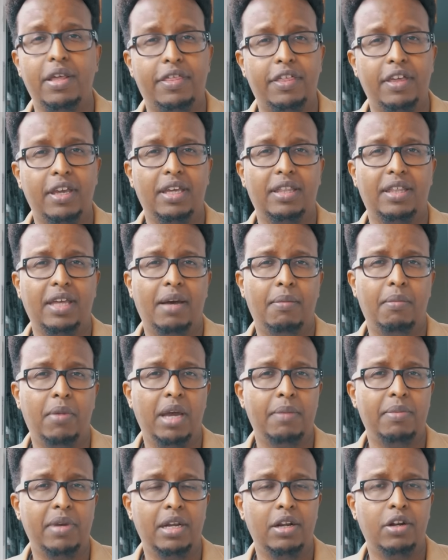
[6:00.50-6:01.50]
might think that
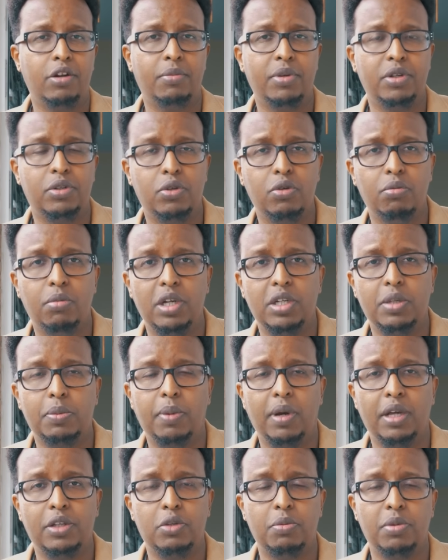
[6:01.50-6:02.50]
might be a little bit too
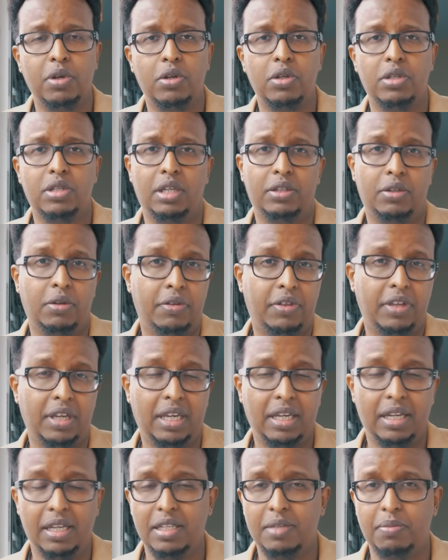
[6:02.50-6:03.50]
much, but to be honest, I don't
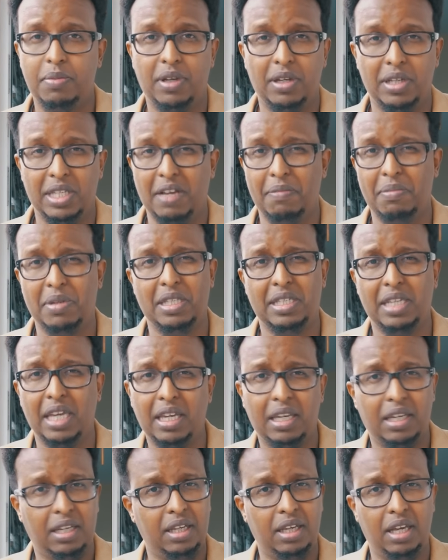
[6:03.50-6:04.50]
think it is, because I've been
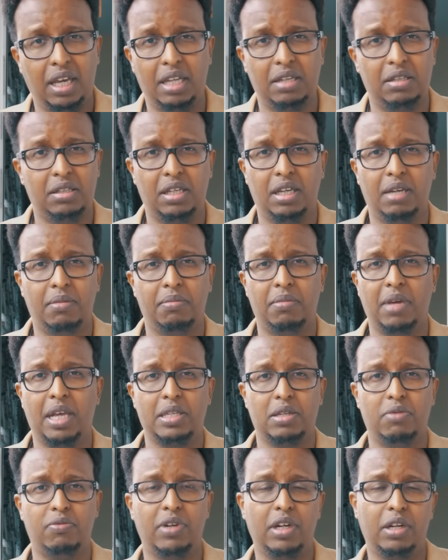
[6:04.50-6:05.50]
taking it and
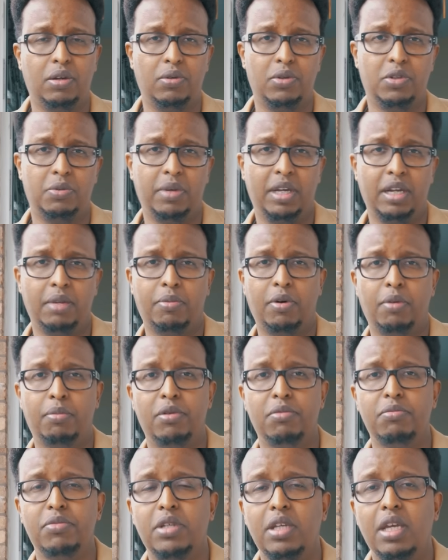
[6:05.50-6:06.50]
hasn't really caused me any
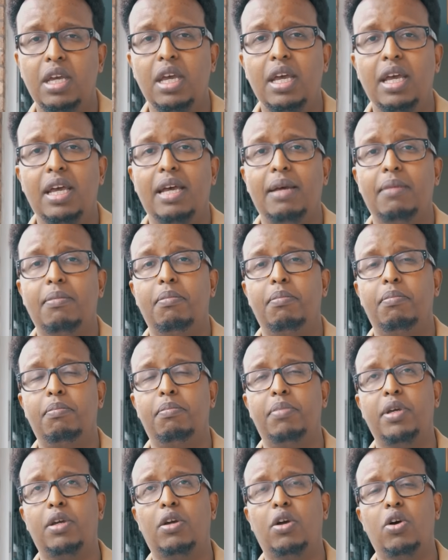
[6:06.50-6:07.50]
problems.
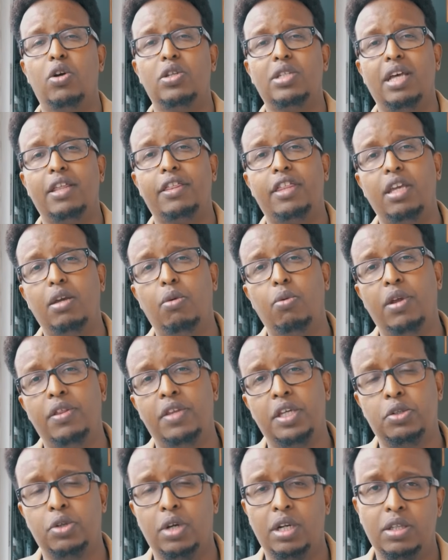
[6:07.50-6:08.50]
Because I think what
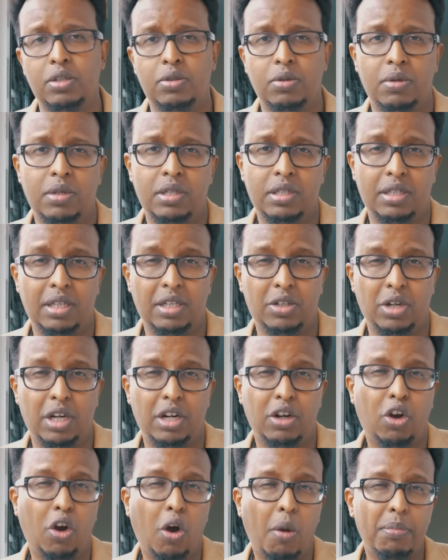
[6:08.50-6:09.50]
they're trying to do is they're
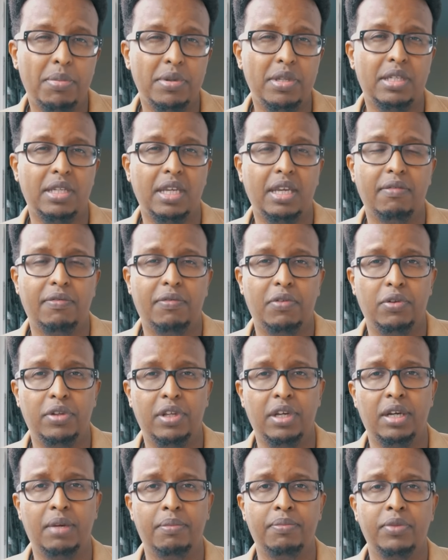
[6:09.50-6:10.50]
trying to compensate for
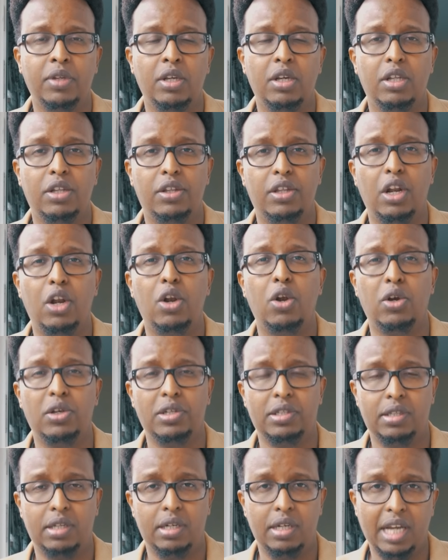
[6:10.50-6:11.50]

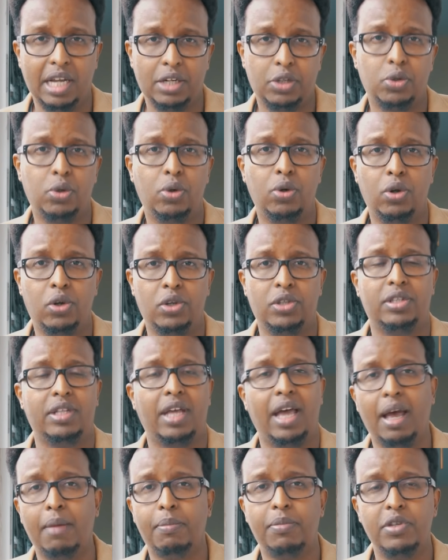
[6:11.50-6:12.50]
the natural loss
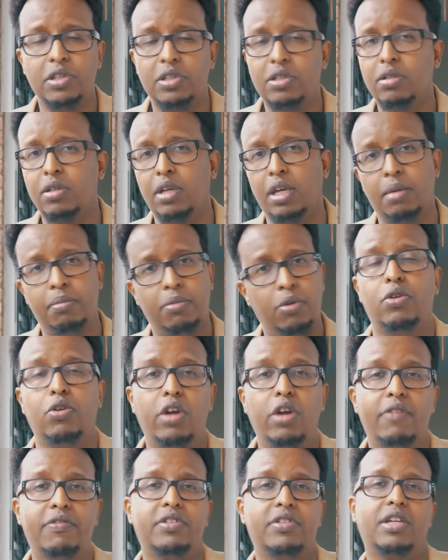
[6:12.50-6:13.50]
that happens.
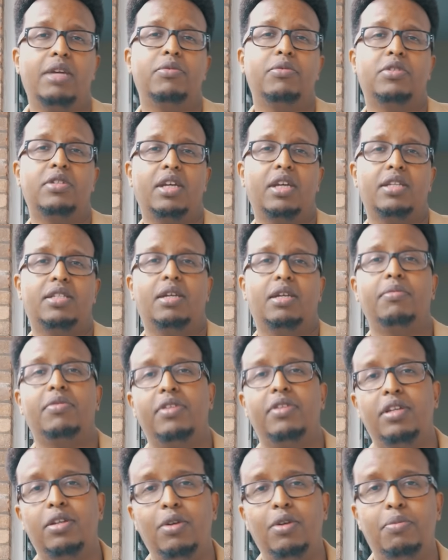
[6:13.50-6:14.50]
Not every time you take
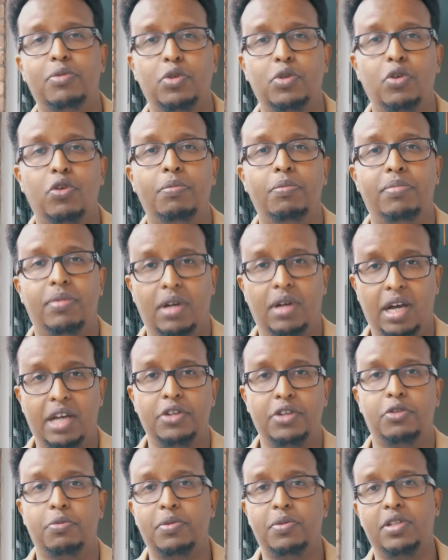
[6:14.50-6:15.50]
something, you absorb
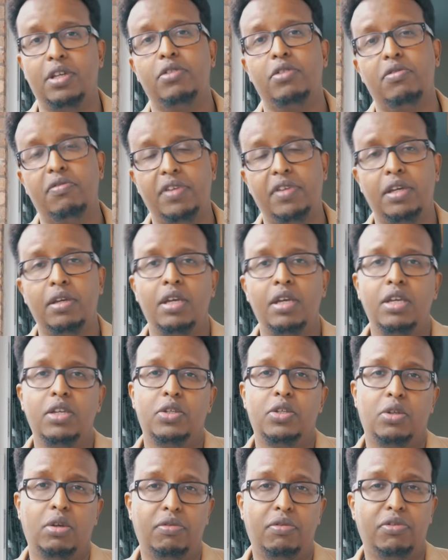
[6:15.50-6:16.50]
100% of it.
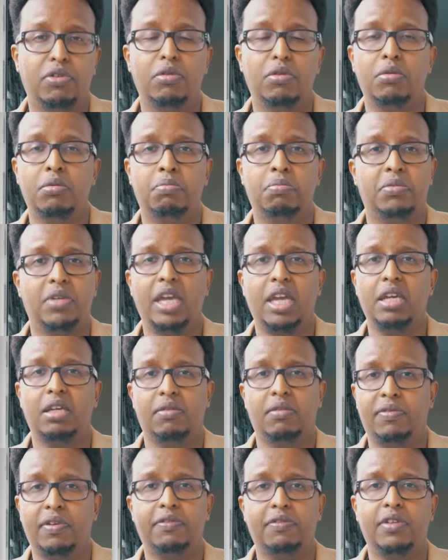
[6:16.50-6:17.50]
So if you take
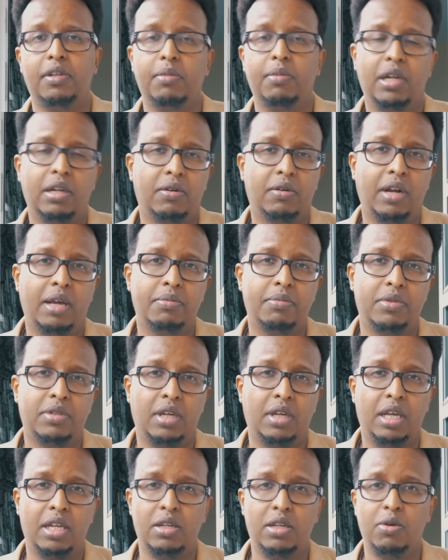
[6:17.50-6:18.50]
15
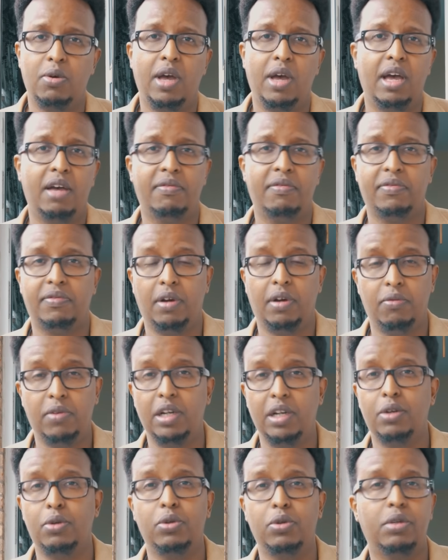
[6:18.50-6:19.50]
milligrams and you have a
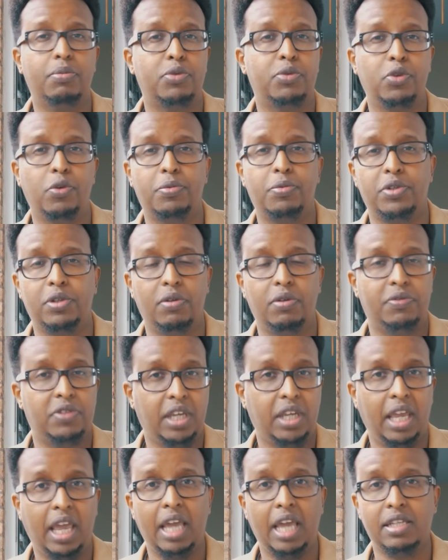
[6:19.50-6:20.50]
really good absorption of
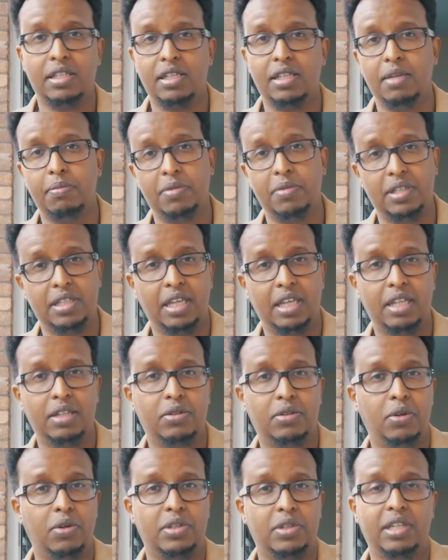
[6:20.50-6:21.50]
say
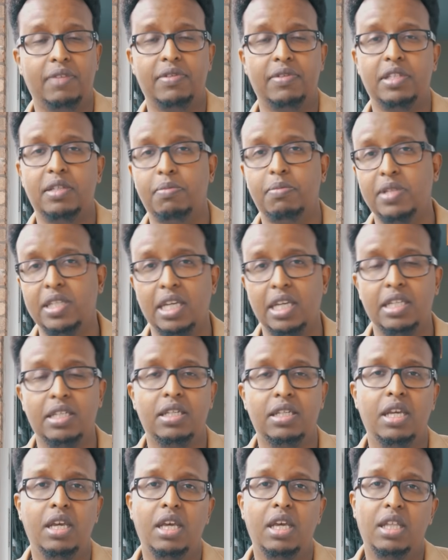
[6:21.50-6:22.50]
80% or
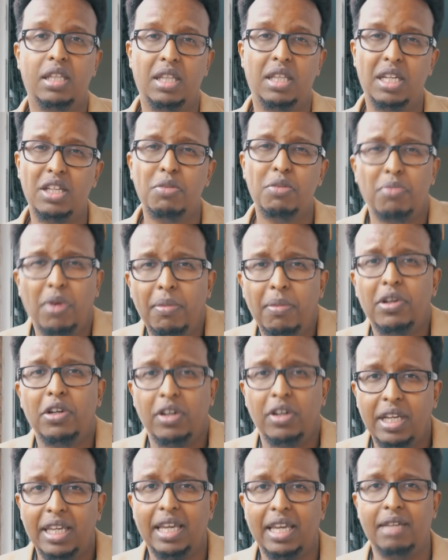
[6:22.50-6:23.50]
70%, then you're probably
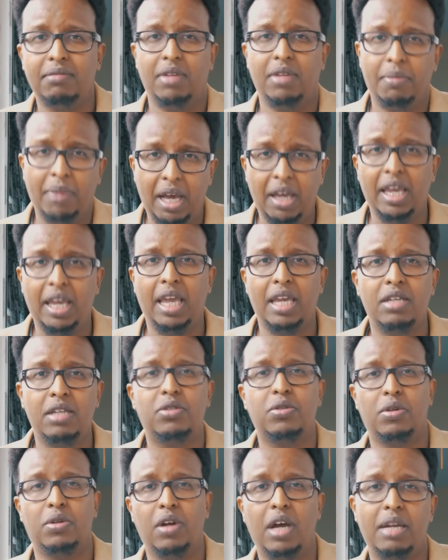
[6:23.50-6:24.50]
gonna get about
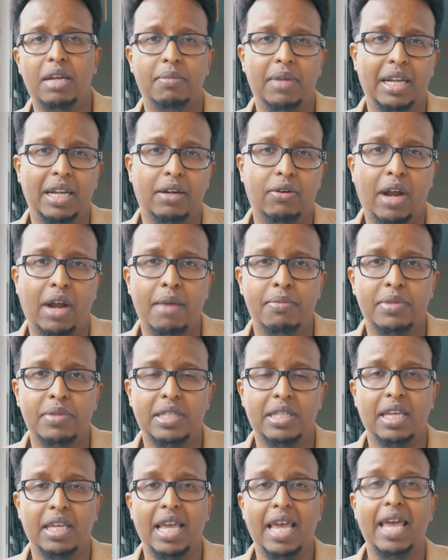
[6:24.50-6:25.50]
8 to 9
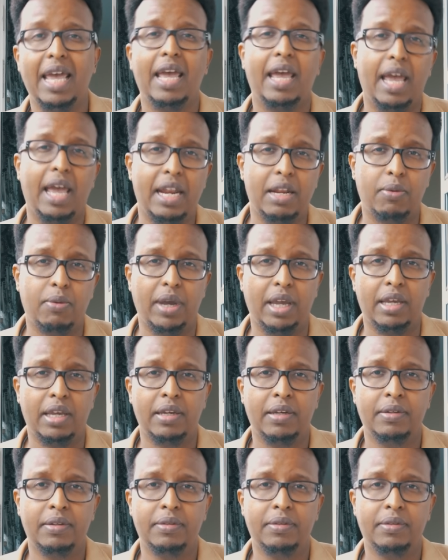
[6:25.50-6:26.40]
milligrams anyway.